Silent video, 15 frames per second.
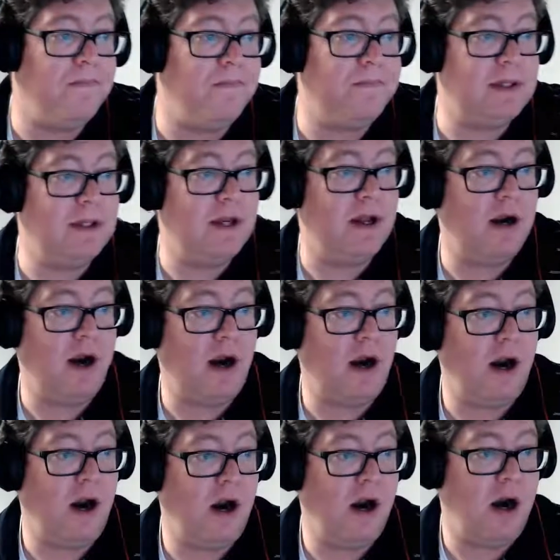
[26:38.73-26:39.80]

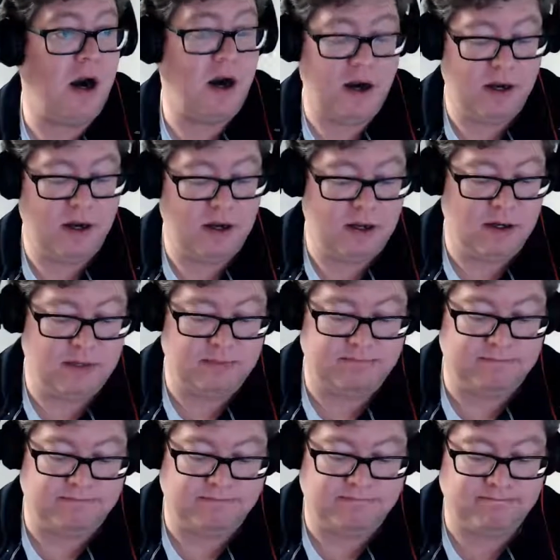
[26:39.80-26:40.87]

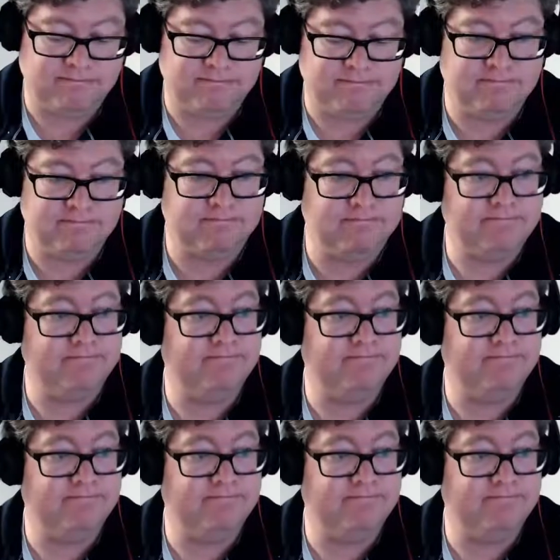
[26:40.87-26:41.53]
Nothing is said.